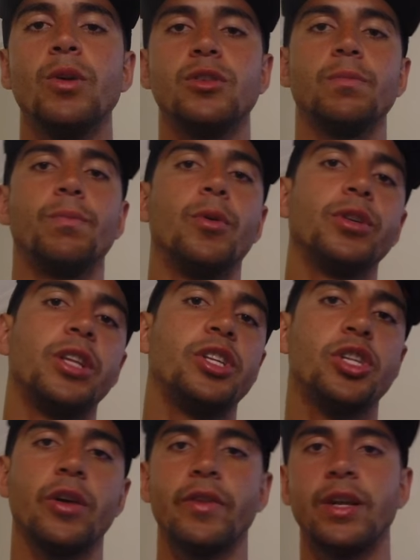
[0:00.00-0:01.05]
We support
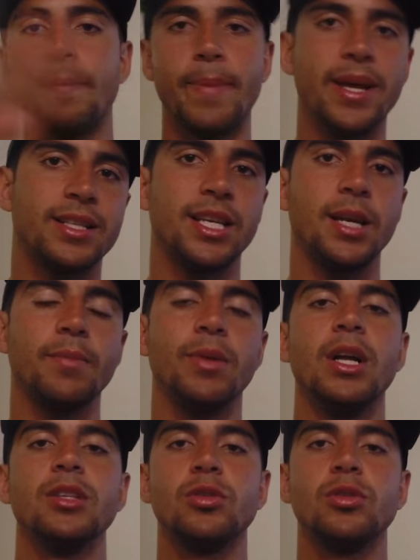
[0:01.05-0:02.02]
each other in a big team